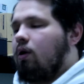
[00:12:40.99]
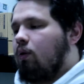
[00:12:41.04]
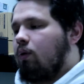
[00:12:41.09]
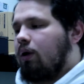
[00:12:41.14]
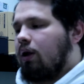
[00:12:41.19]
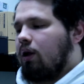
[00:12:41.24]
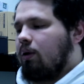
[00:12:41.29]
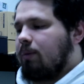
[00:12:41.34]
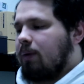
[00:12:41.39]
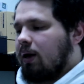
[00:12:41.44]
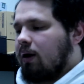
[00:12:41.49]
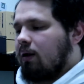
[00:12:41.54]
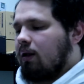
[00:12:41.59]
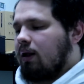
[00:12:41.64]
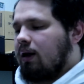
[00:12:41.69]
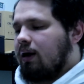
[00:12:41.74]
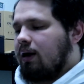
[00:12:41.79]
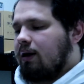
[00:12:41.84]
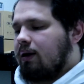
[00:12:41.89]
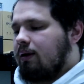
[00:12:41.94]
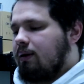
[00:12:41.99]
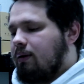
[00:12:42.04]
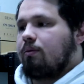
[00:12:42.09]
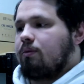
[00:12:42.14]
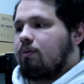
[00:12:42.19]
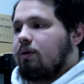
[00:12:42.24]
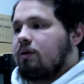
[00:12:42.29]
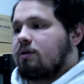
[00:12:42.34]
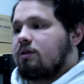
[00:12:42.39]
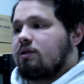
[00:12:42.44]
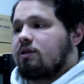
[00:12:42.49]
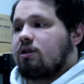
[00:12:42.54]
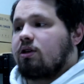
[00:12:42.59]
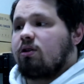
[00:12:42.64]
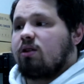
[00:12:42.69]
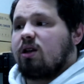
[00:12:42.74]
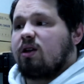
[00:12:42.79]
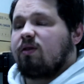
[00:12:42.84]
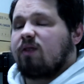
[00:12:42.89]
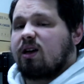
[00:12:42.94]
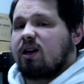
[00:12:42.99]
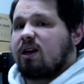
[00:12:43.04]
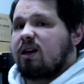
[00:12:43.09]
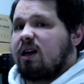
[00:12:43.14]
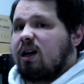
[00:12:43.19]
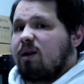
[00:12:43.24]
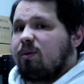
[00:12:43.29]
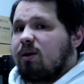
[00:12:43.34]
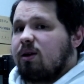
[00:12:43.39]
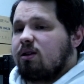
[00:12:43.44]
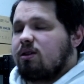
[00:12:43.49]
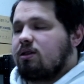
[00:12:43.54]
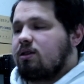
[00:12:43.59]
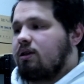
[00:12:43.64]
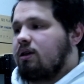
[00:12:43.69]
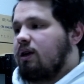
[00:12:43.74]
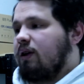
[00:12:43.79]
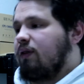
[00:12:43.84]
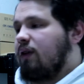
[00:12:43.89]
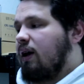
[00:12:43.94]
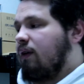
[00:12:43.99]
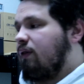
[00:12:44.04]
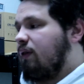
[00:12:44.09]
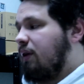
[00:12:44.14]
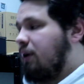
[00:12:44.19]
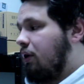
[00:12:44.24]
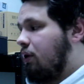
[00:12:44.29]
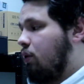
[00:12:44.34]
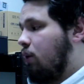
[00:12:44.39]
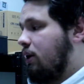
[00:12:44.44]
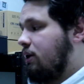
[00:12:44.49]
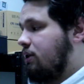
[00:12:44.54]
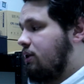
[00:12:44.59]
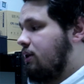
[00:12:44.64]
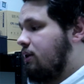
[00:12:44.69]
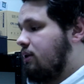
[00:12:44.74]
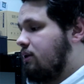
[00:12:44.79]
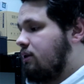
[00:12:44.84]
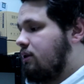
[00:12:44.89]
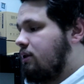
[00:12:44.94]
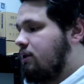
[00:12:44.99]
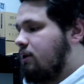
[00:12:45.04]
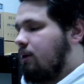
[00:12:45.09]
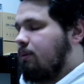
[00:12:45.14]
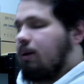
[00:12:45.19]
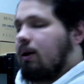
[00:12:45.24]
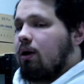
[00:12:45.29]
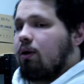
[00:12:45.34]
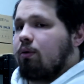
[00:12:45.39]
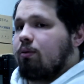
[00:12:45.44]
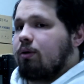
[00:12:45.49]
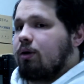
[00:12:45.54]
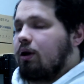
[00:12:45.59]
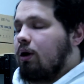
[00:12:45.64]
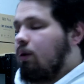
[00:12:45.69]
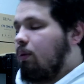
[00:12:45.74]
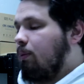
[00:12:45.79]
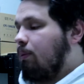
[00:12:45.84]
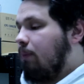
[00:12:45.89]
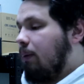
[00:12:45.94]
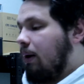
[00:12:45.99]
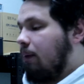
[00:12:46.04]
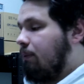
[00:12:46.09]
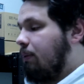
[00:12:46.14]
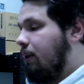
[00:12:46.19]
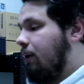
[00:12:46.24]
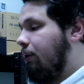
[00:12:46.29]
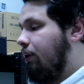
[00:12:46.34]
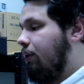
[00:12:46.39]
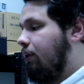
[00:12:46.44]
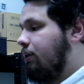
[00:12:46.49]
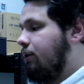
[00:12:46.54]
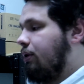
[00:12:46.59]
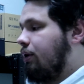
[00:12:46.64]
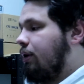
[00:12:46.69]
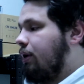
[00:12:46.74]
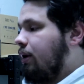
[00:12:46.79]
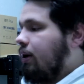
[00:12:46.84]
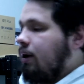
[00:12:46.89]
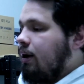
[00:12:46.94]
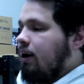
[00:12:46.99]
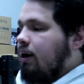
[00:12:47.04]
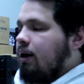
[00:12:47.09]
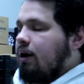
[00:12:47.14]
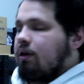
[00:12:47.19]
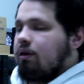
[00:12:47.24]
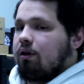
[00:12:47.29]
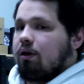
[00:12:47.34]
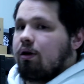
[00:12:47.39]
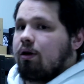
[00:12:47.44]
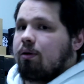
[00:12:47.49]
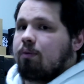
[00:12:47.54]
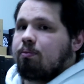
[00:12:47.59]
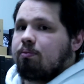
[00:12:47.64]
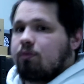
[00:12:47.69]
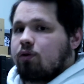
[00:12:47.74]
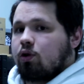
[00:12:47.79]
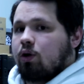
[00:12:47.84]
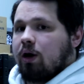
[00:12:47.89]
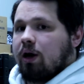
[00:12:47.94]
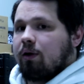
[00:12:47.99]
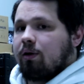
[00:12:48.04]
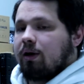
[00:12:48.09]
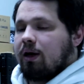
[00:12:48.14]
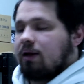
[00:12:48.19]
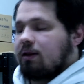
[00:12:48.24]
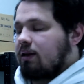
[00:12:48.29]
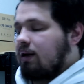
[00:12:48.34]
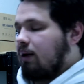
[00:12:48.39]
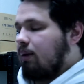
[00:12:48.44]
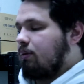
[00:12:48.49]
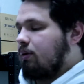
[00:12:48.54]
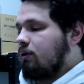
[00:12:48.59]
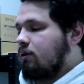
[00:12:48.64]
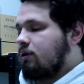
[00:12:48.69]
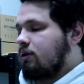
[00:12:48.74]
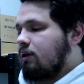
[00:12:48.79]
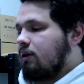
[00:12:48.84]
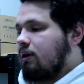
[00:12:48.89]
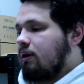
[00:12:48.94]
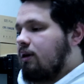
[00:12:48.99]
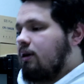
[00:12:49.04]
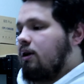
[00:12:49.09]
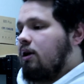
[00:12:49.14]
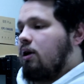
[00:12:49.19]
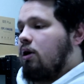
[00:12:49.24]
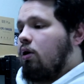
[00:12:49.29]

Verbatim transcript: It would help me out a lot please consider leaving a comment if you have any questions about, you know, my build or the Kryonaut that I'm using,